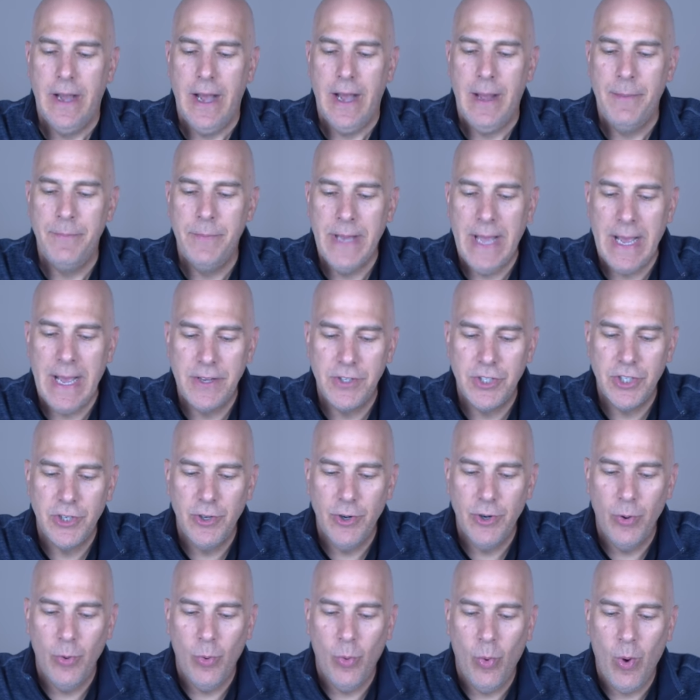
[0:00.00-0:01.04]
I'm not
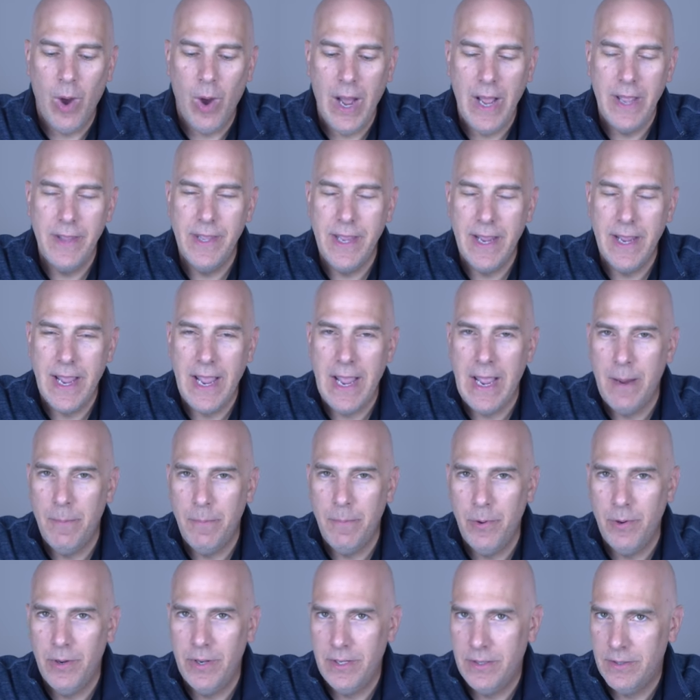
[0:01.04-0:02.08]
sure why they
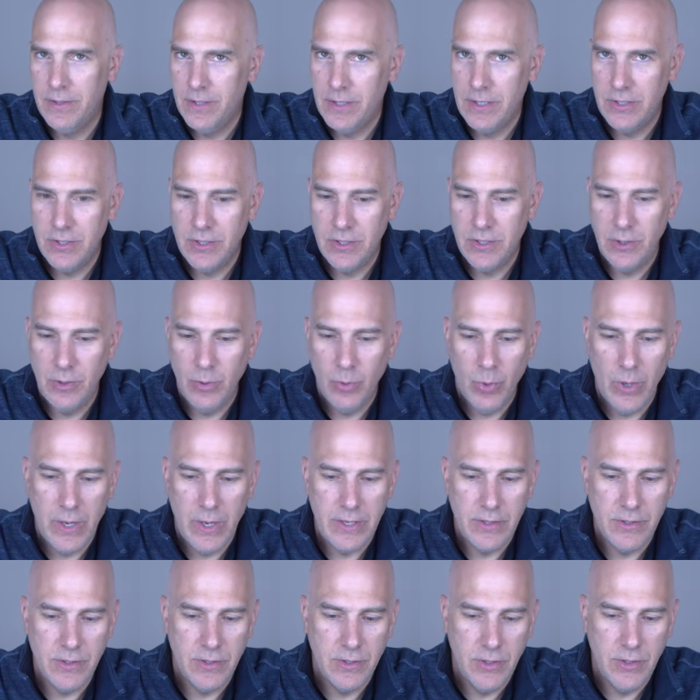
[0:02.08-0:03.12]
hampered it in these two
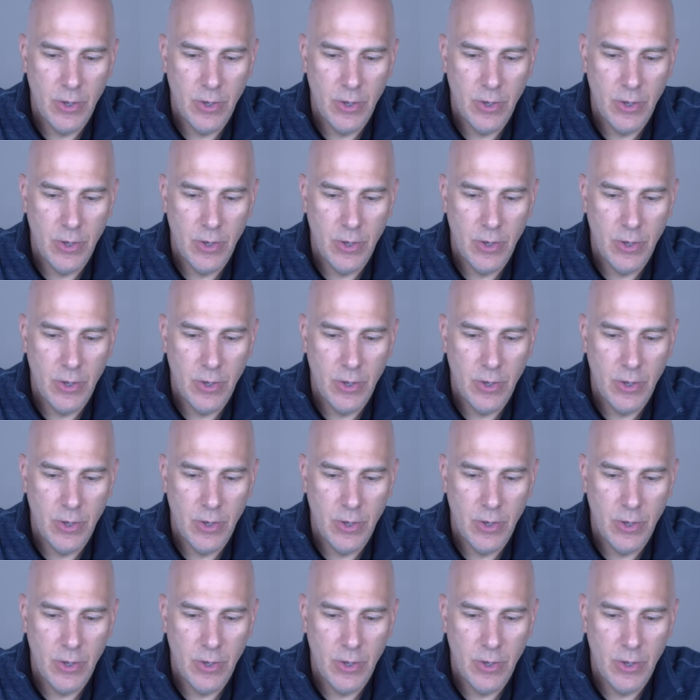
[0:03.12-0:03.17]
ways.